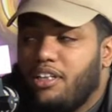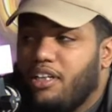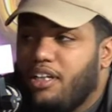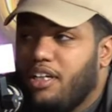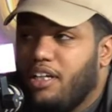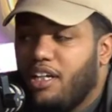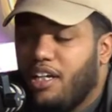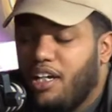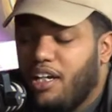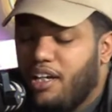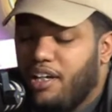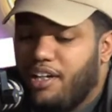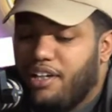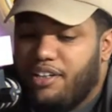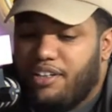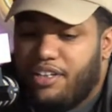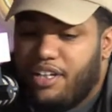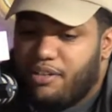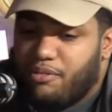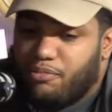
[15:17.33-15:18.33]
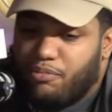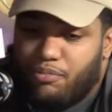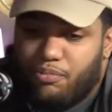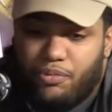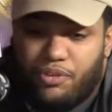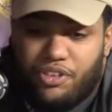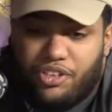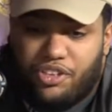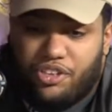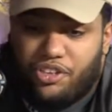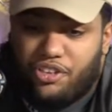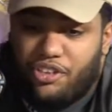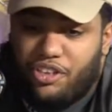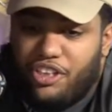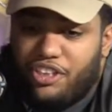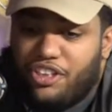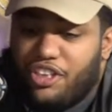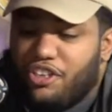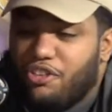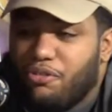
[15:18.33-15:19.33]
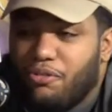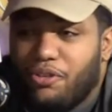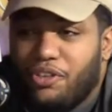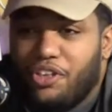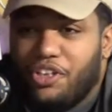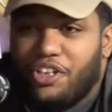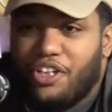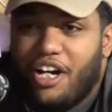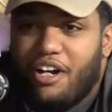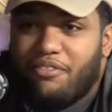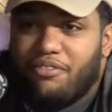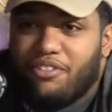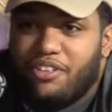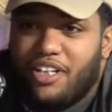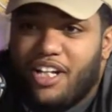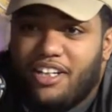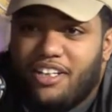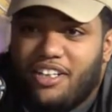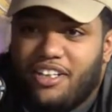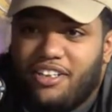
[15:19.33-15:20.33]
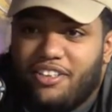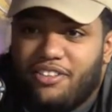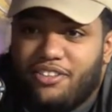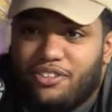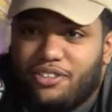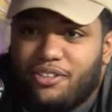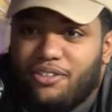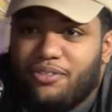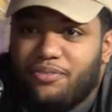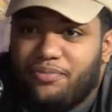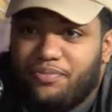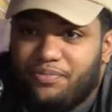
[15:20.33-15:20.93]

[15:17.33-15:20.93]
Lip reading: and which leads us to a year after that day. So.